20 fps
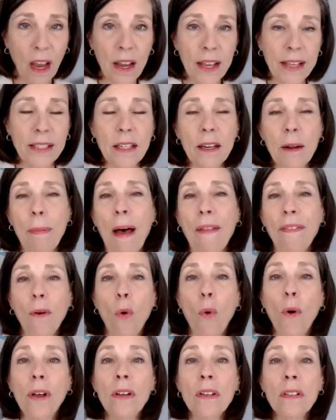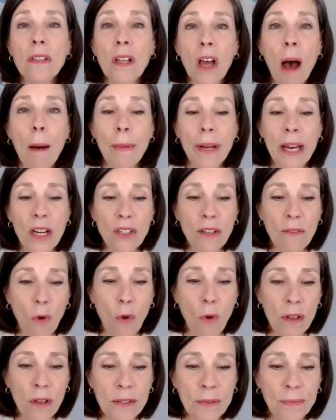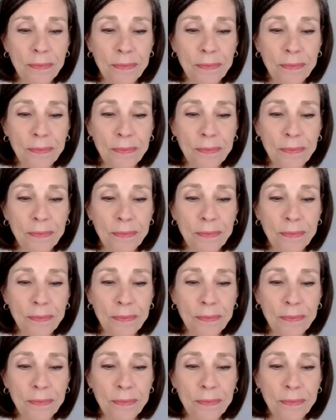Is it about the oils, the combination of oils?